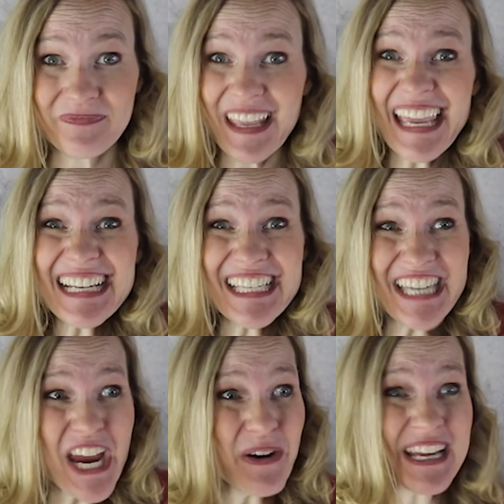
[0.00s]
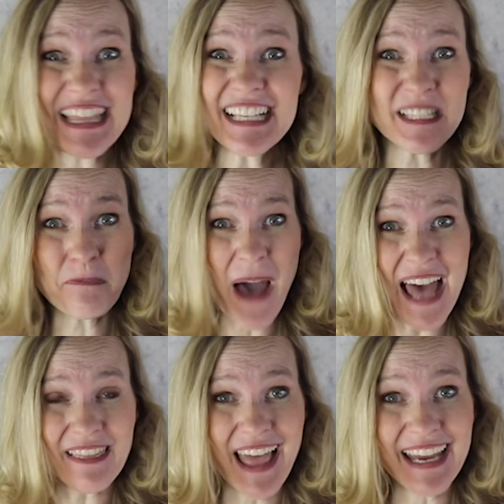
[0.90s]
is sharing the
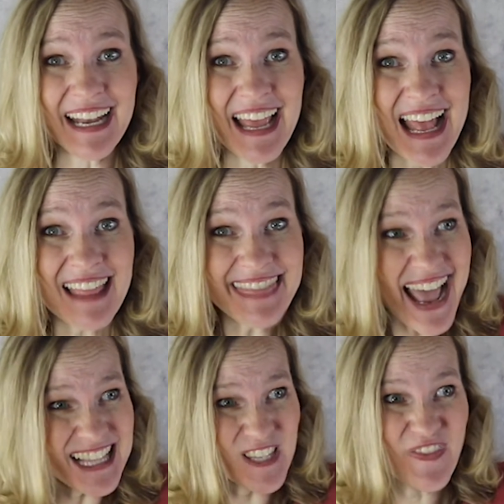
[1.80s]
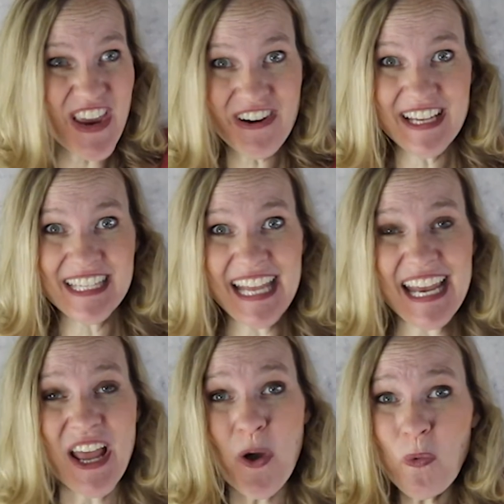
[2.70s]
spotlight. That's fair, isn't it?
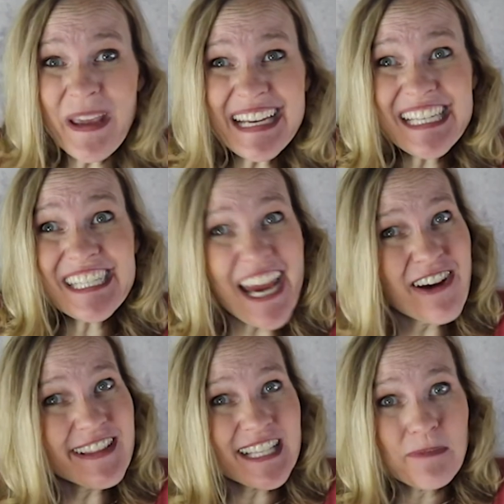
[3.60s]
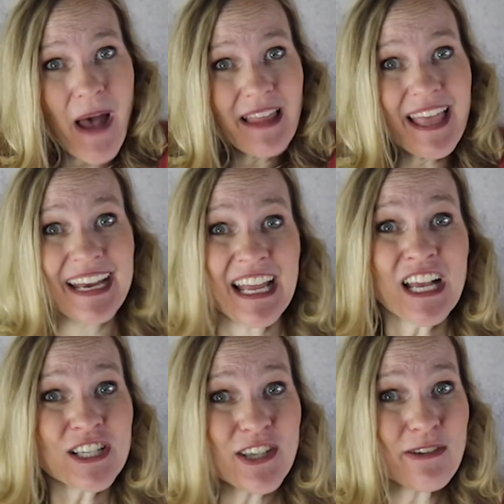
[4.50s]
We share the spotlight.
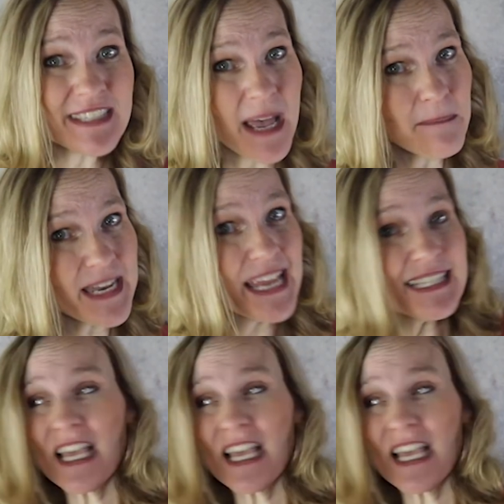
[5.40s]
So some days